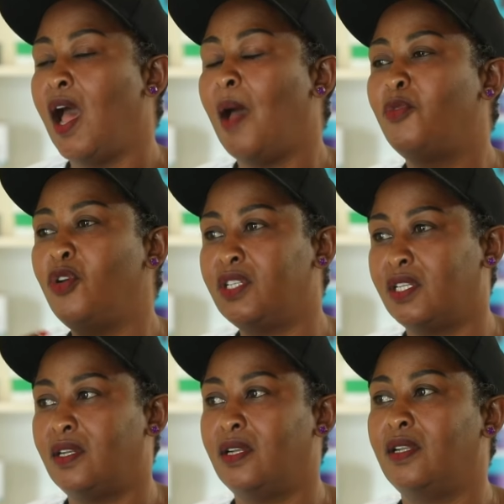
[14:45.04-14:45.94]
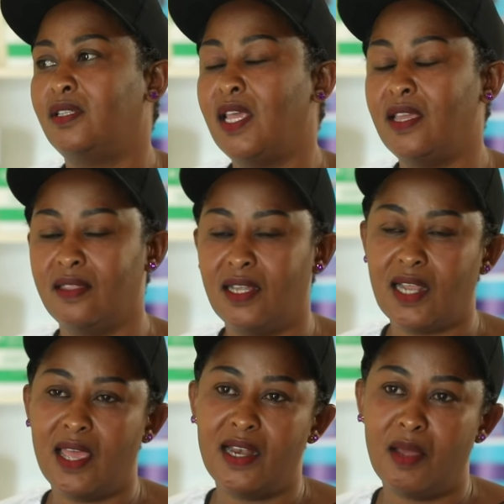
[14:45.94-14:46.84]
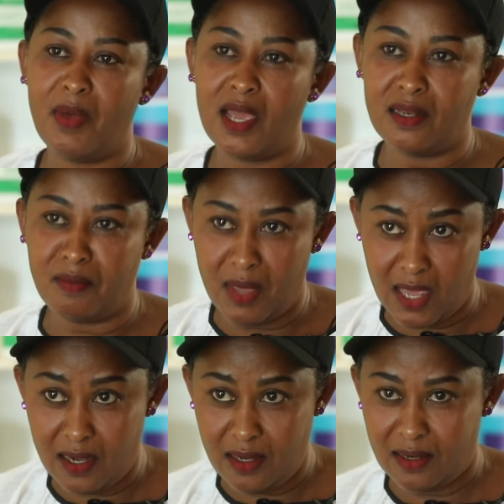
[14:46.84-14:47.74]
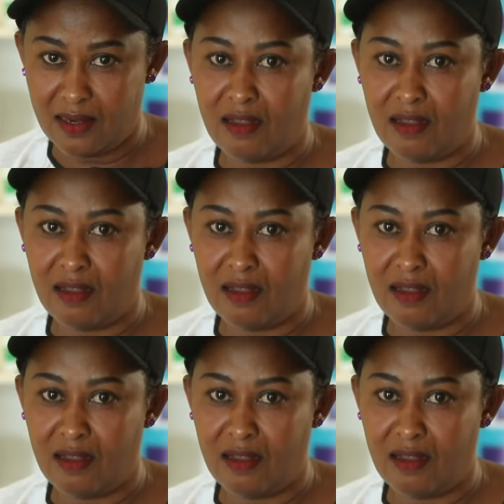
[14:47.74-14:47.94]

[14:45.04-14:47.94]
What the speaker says: I'm not saying that I undermine men,